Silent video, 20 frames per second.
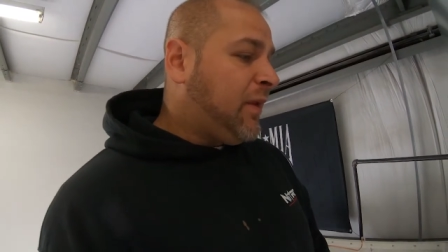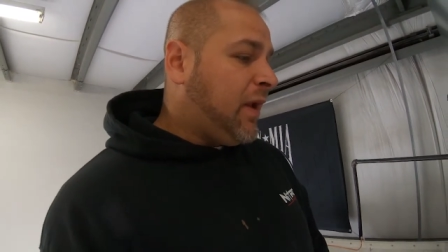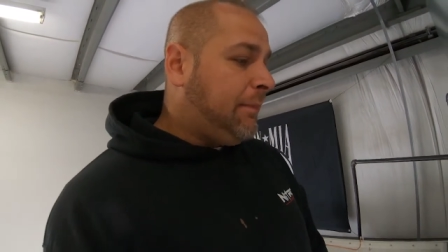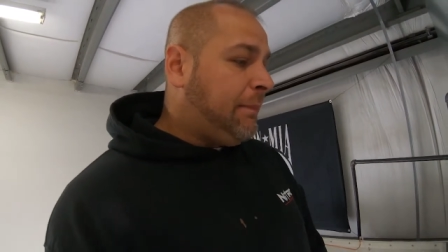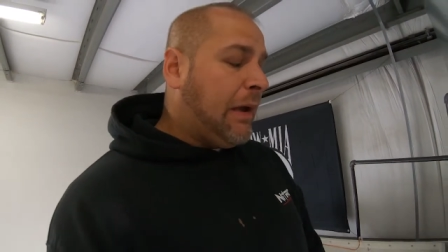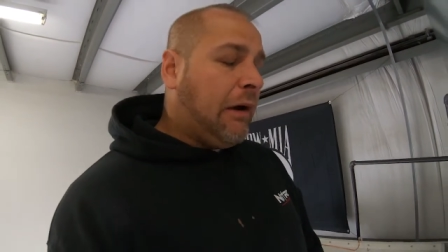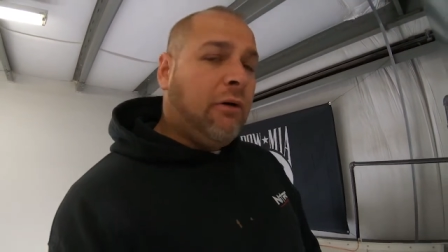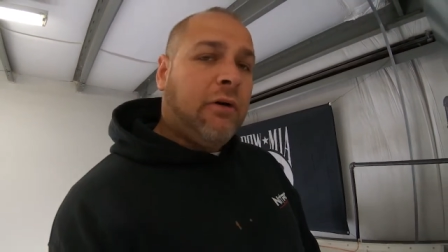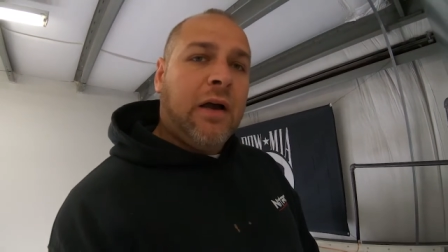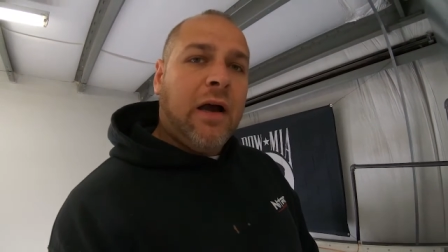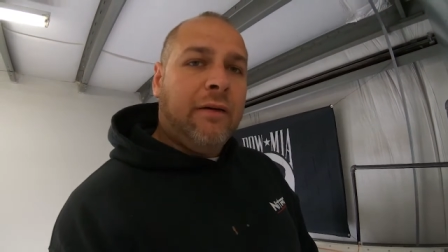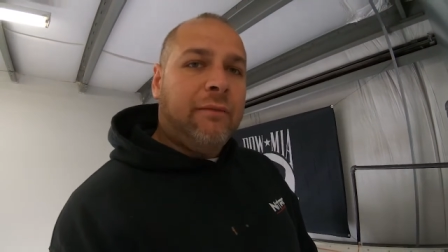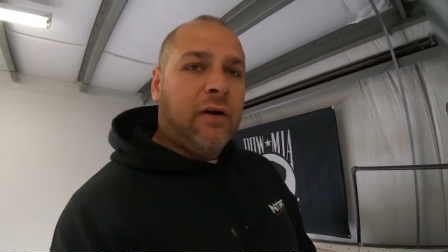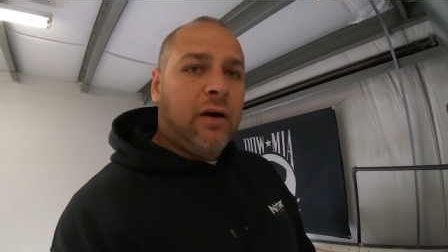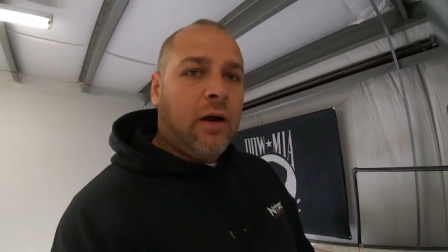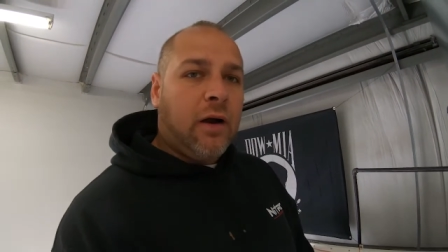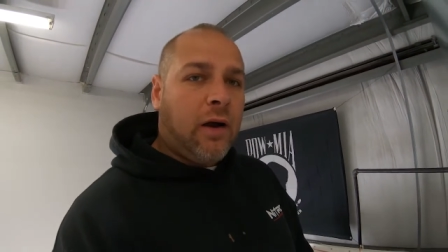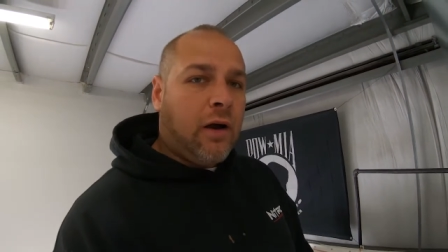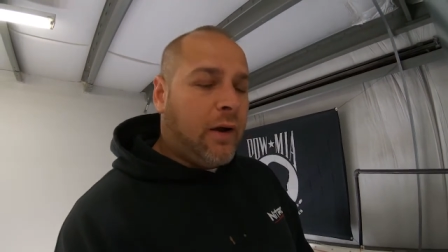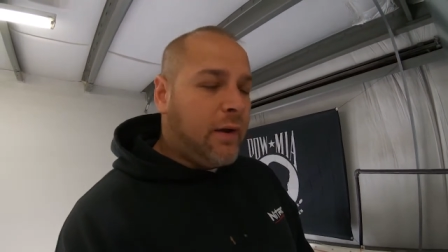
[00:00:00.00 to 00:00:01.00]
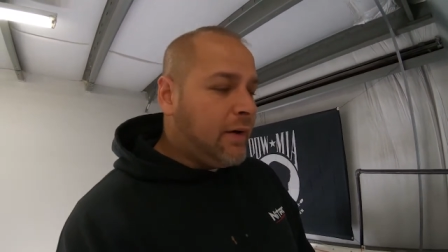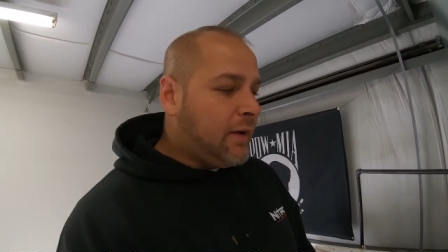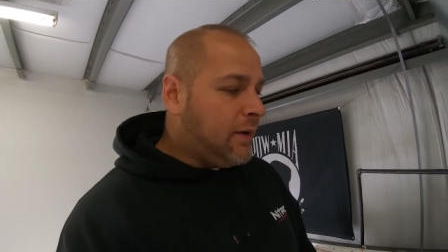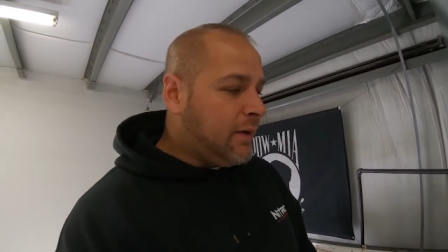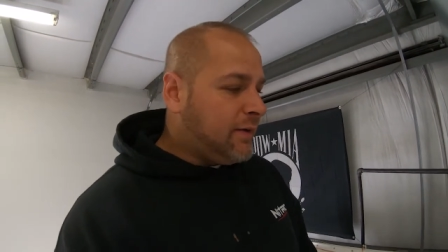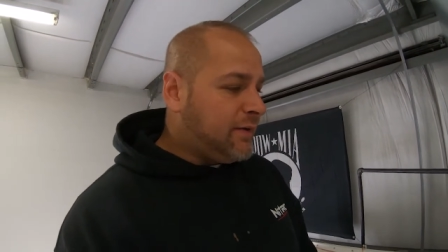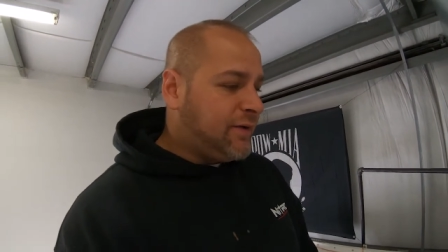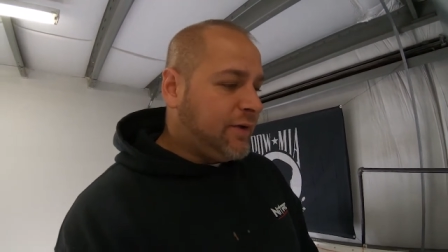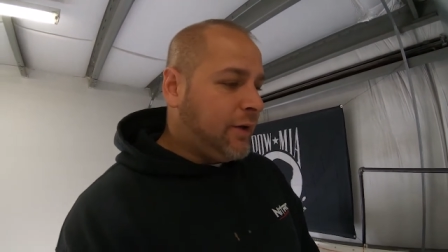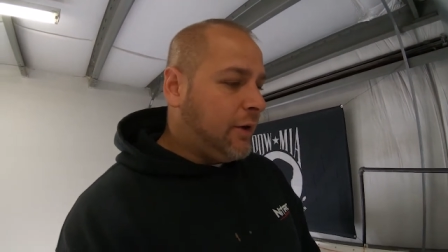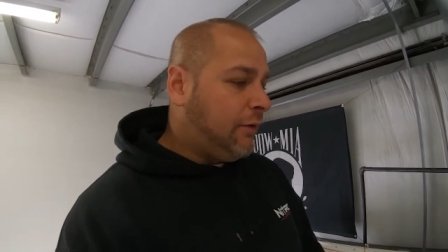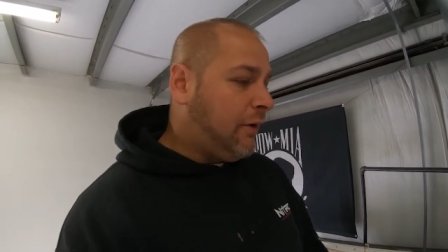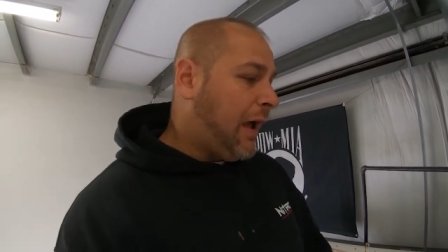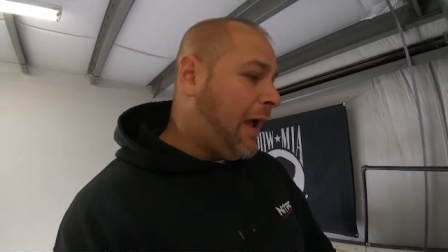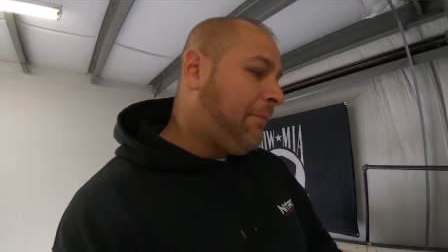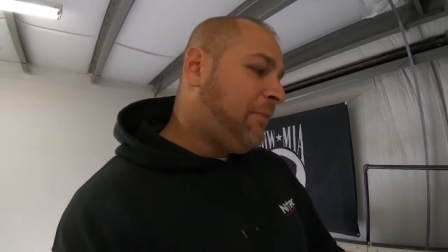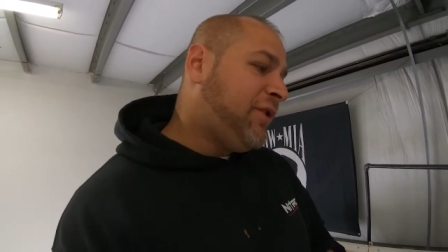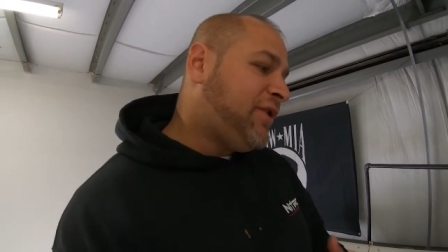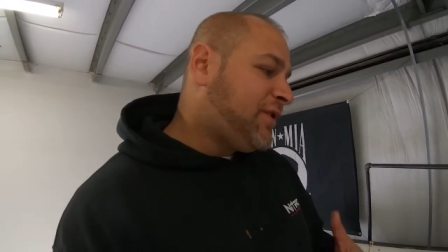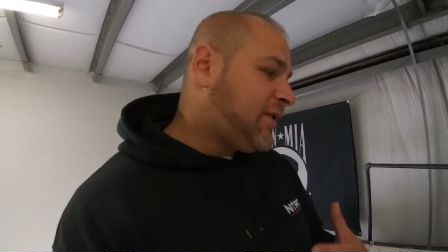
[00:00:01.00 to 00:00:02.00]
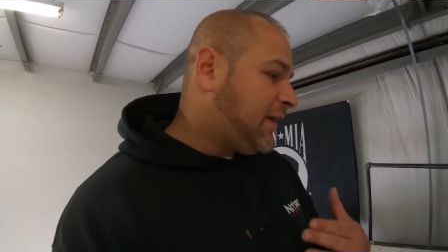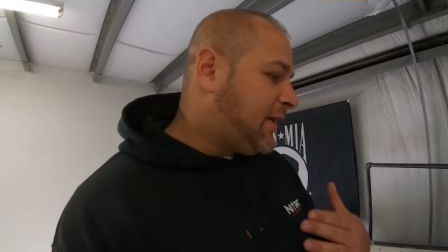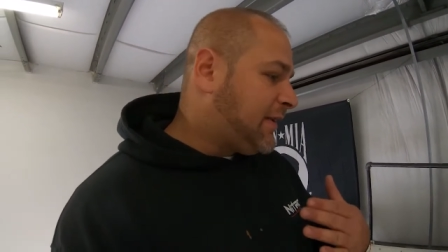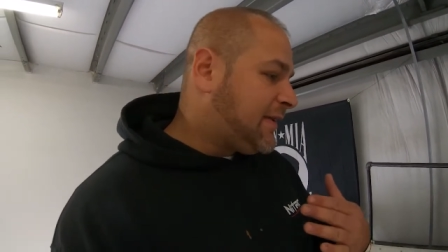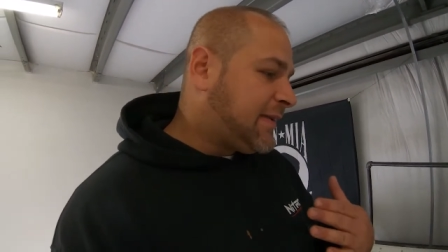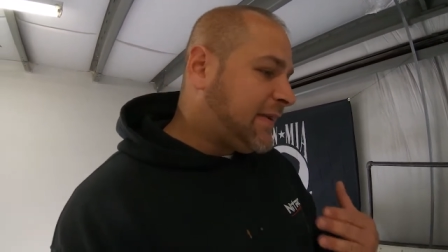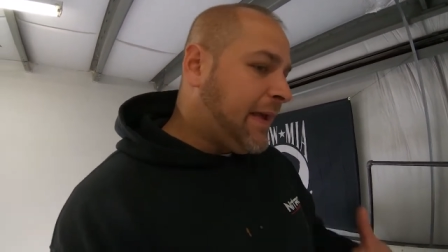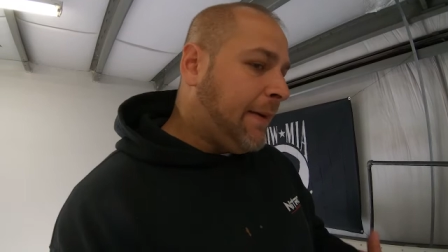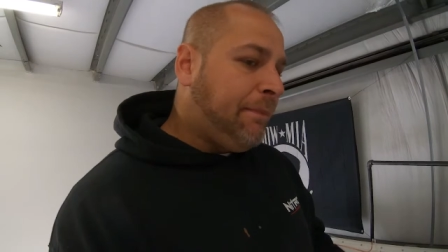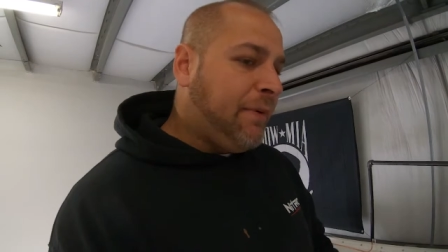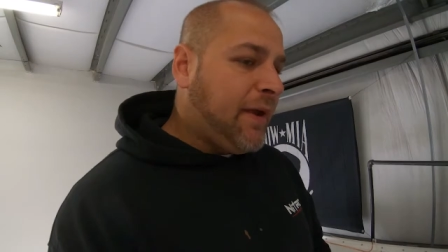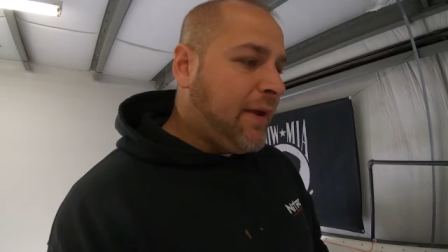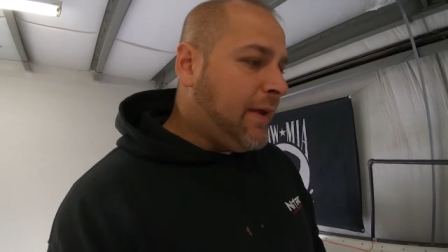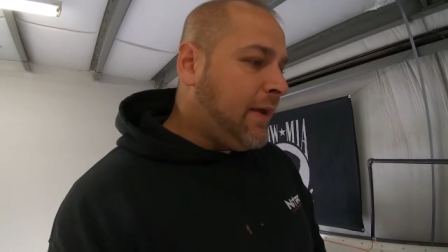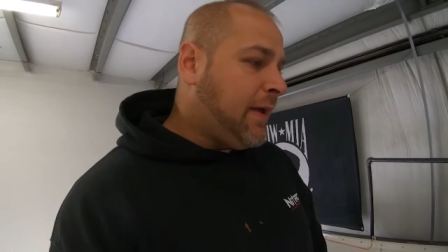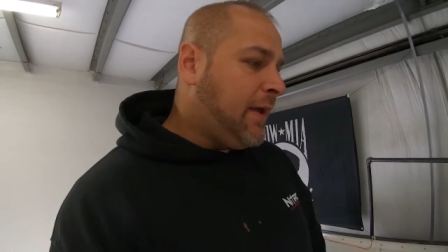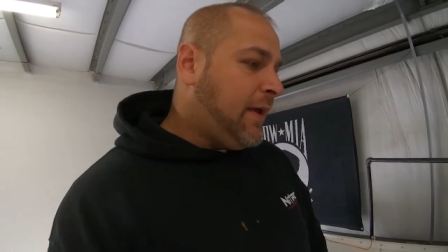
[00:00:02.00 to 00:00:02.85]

belt cover on. So I'm just gonna skip it.